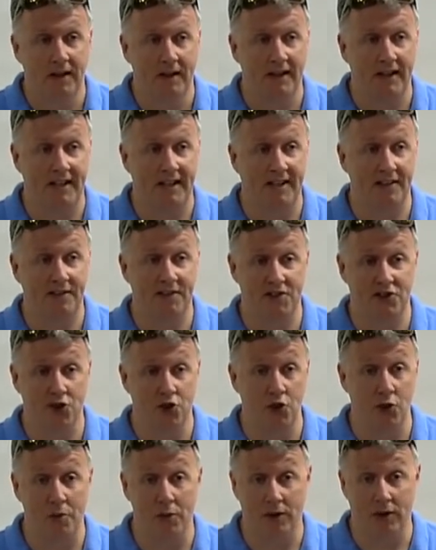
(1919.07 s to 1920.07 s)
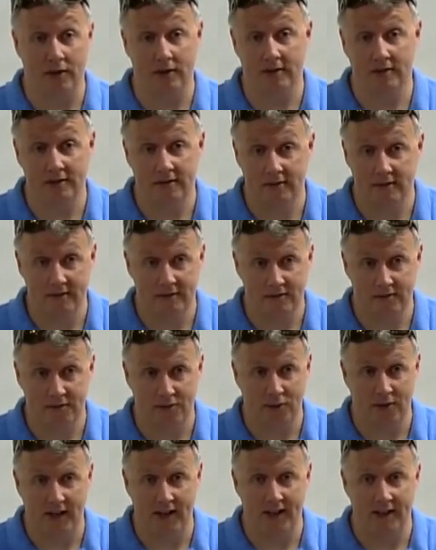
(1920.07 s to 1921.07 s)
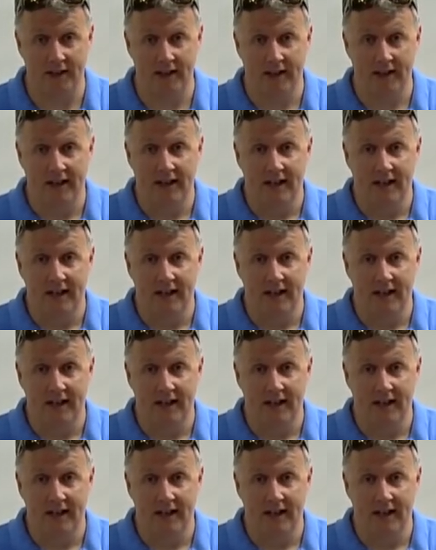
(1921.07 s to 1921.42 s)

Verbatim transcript: like if it's Uber, right?